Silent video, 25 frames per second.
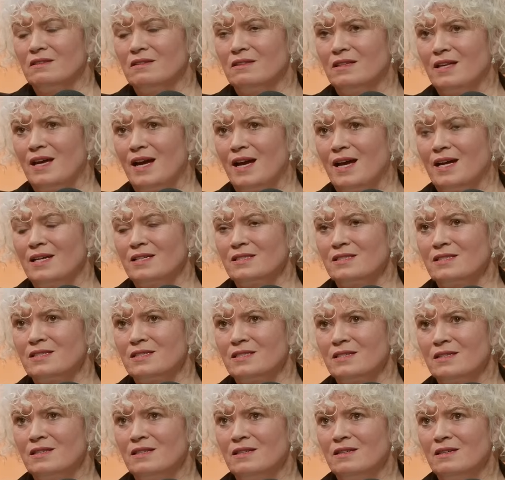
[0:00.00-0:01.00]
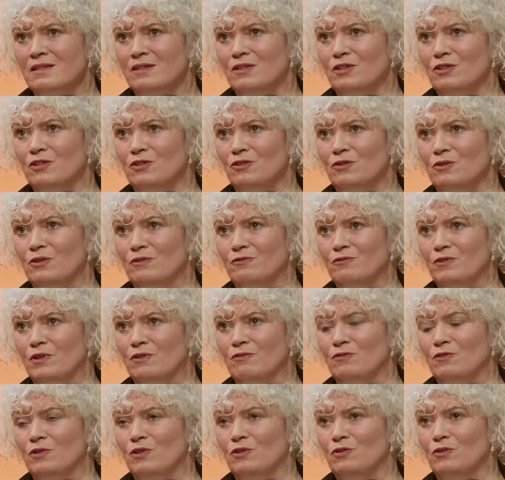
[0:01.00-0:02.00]
that,
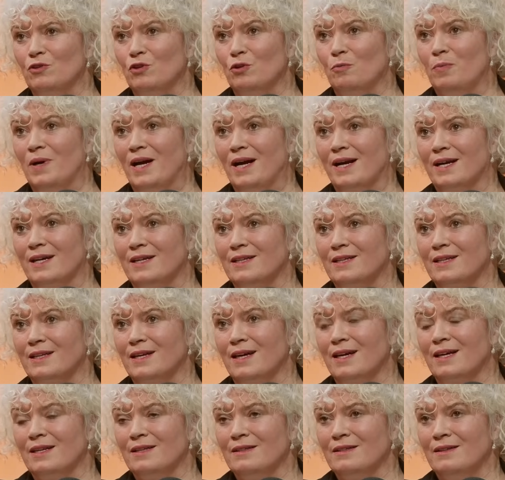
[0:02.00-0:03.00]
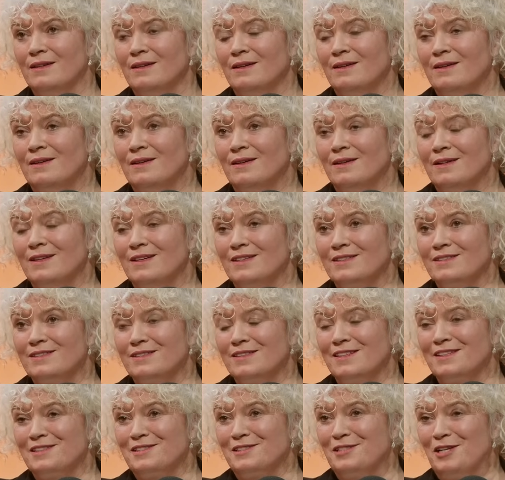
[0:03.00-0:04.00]
if you go back, and again,
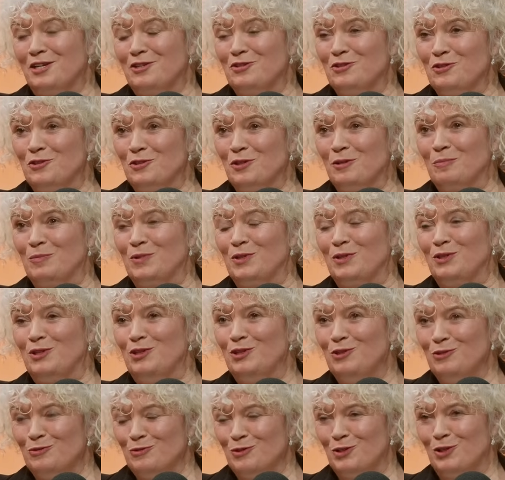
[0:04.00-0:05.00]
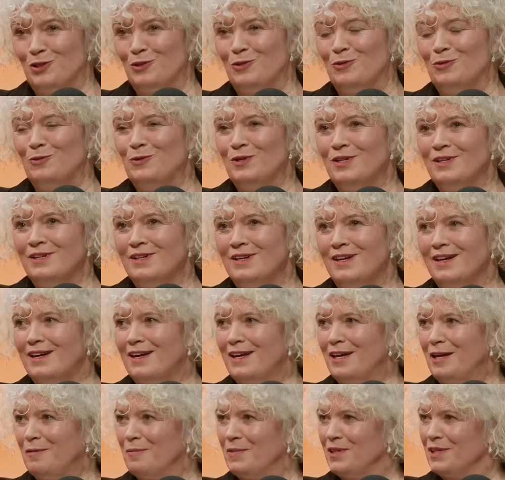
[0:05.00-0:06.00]
it's not knowing, but
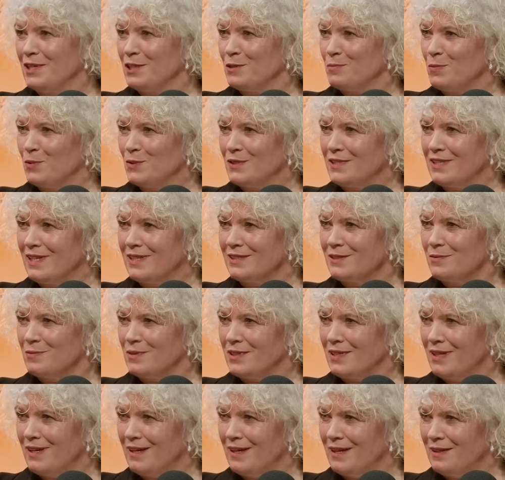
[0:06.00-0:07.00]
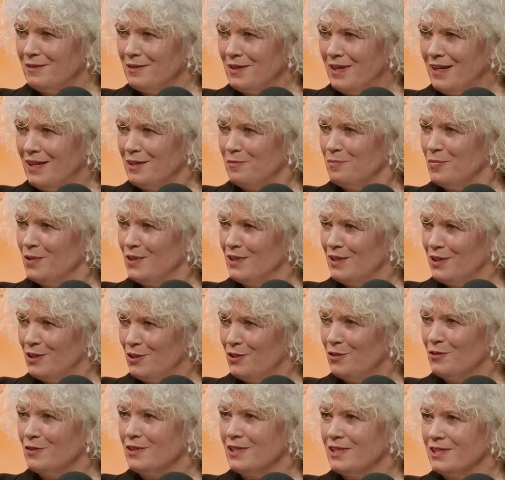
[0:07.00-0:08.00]
and I suppose that's what I'd be
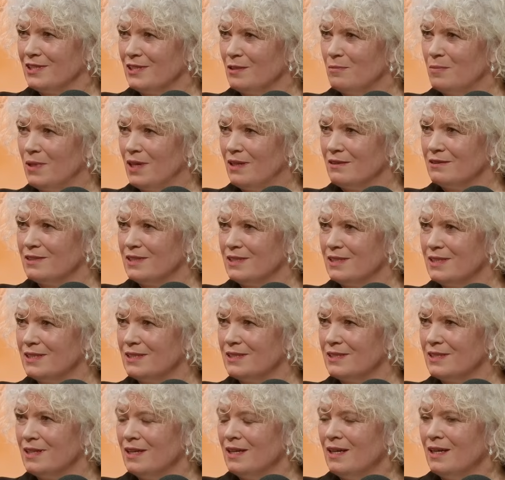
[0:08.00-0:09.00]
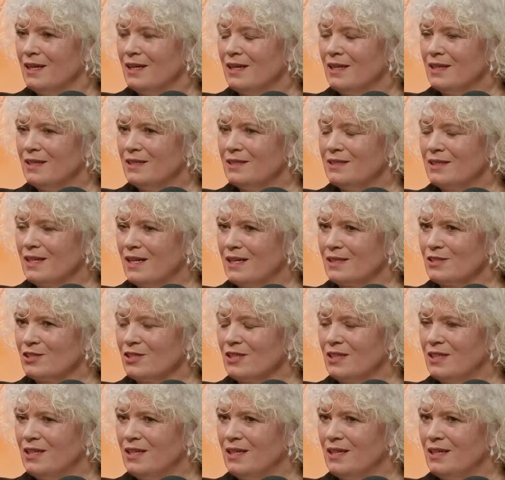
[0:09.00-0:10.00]
curious about is
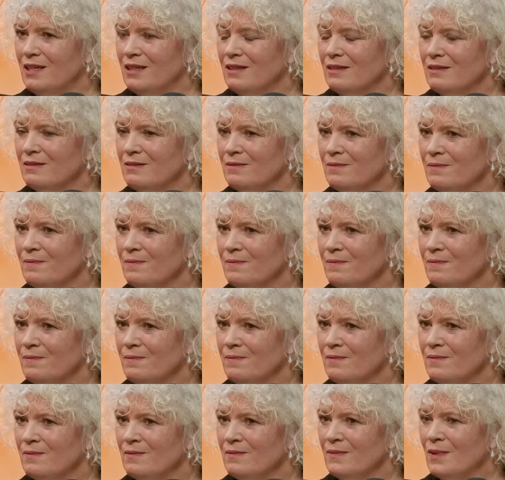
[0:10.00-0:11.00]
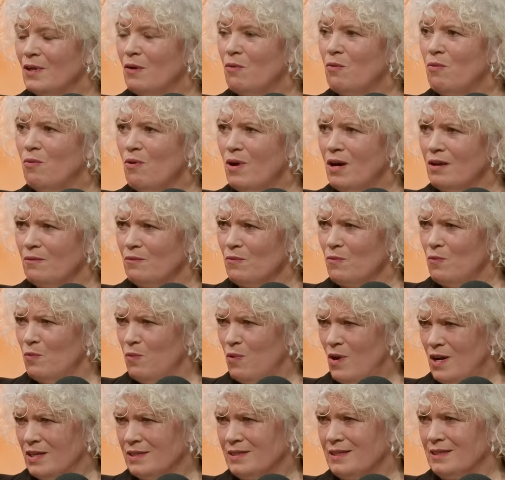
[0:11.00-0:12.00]
actually, what
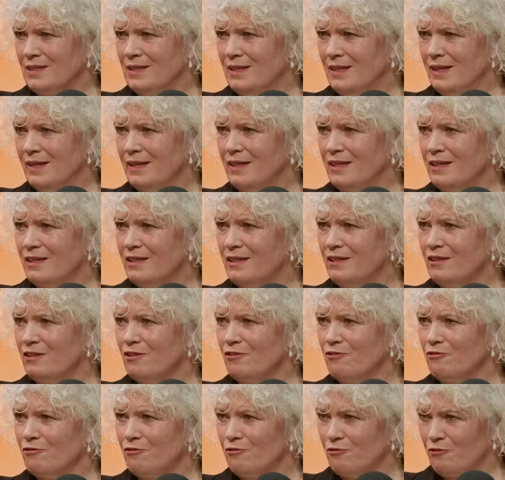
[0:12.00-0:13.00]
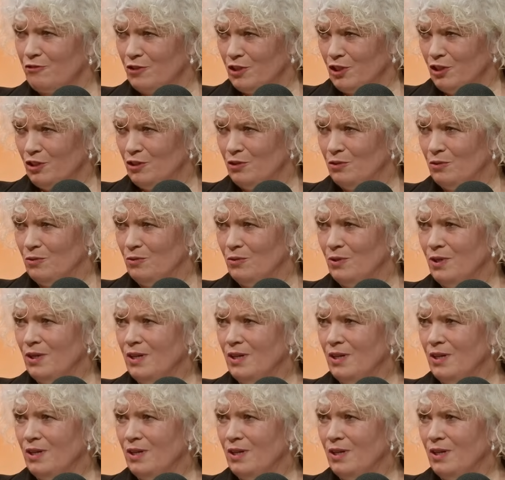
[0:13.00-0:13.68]
was it like for you?